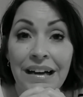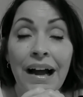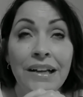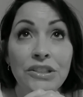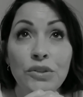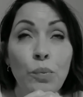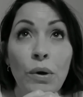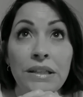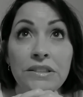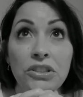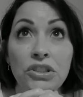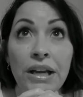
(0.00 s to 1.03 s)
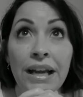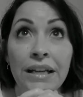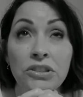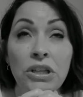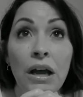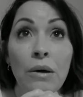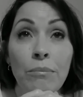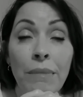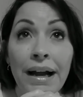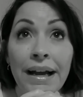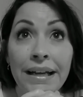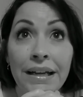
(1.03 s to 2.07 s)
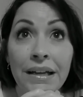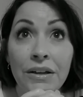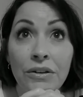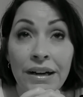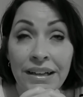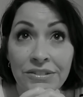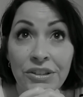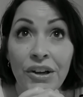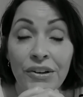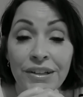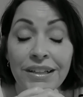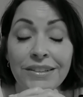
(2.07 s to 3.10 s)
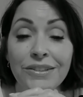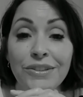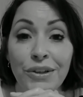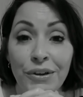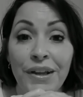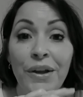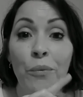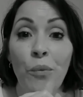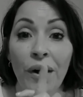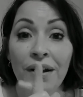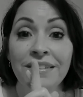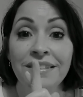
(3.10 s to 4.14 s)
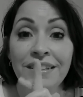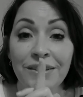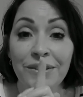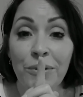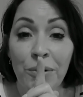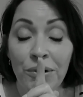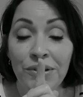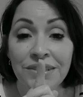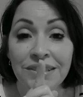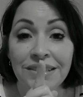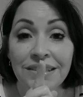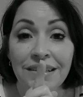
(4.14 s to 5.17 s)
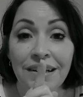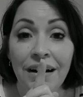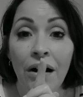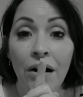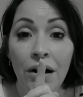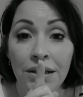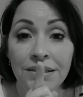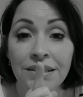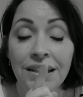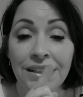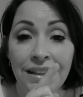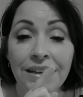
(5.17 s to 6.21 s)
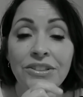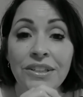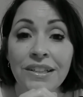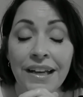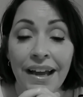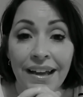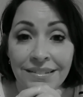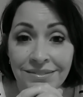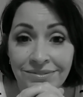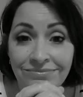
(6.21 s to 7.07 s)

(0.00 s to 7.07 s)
I just want it to change. My granddaughter is turning 1 year old on election day.